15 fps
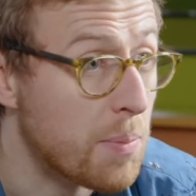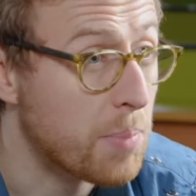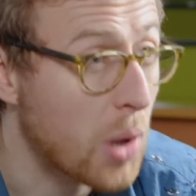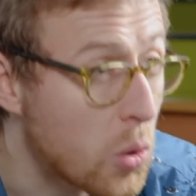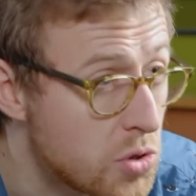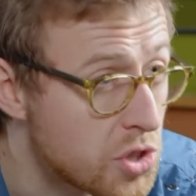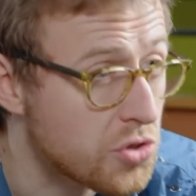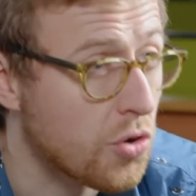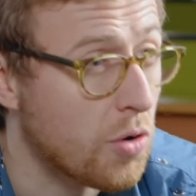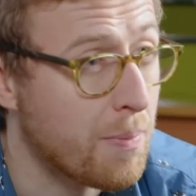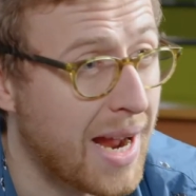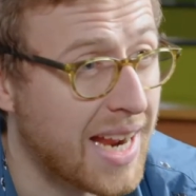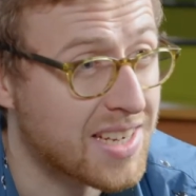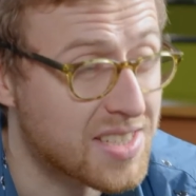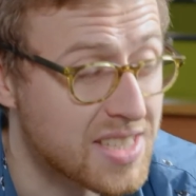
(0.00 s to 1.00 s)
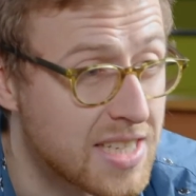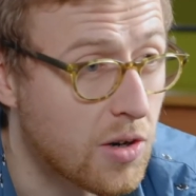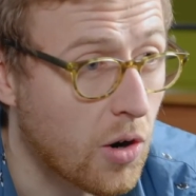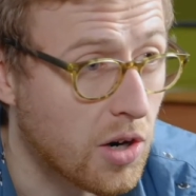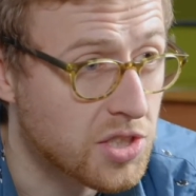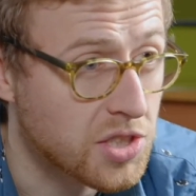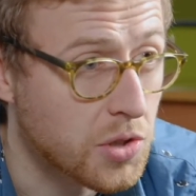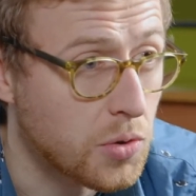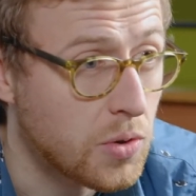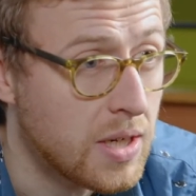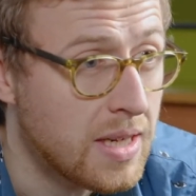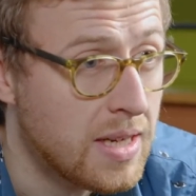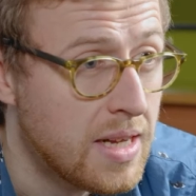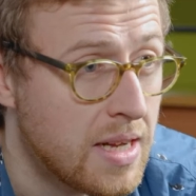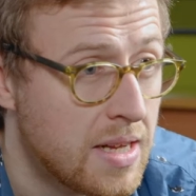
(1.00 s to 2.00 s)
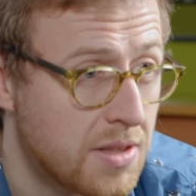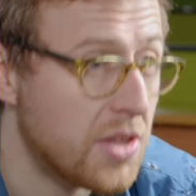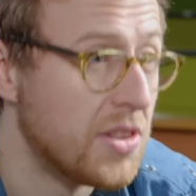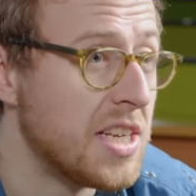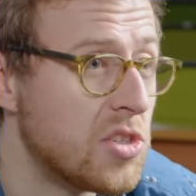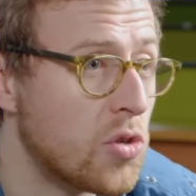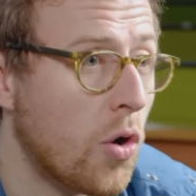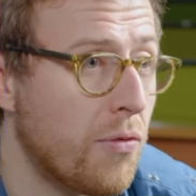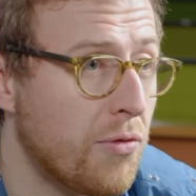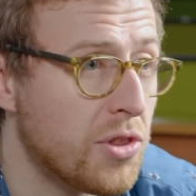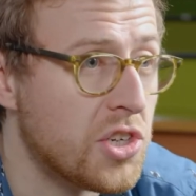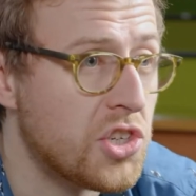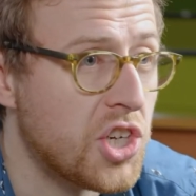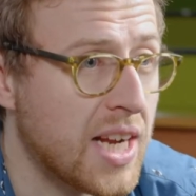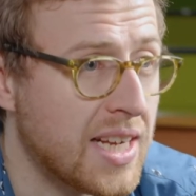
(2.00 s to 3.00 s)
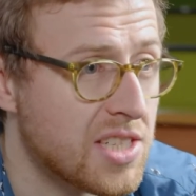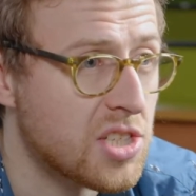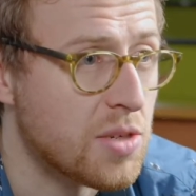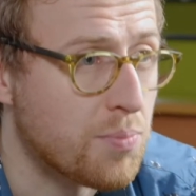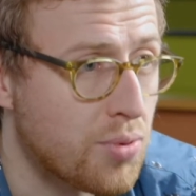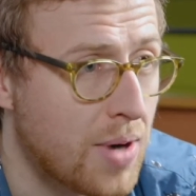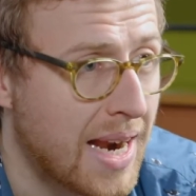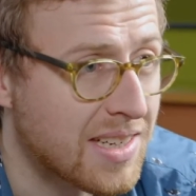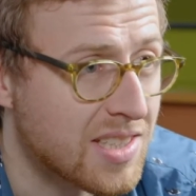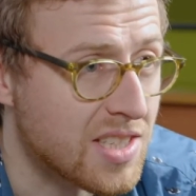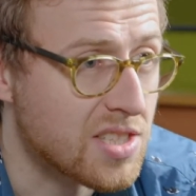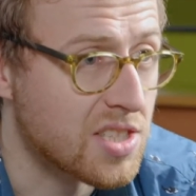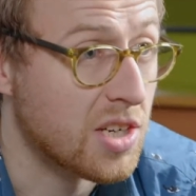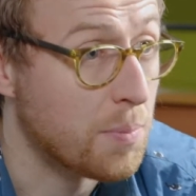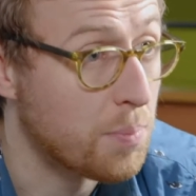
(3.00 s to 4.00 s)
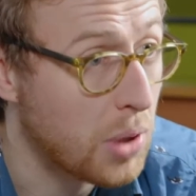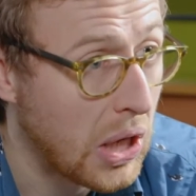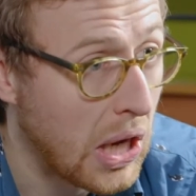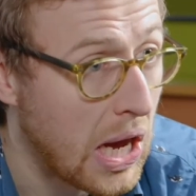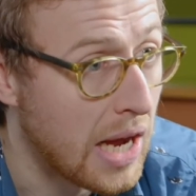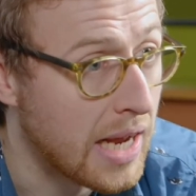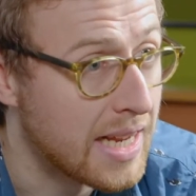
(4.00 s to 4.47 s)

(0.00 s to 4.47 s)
a poster or magazine article, that these offer the chance to practice and apply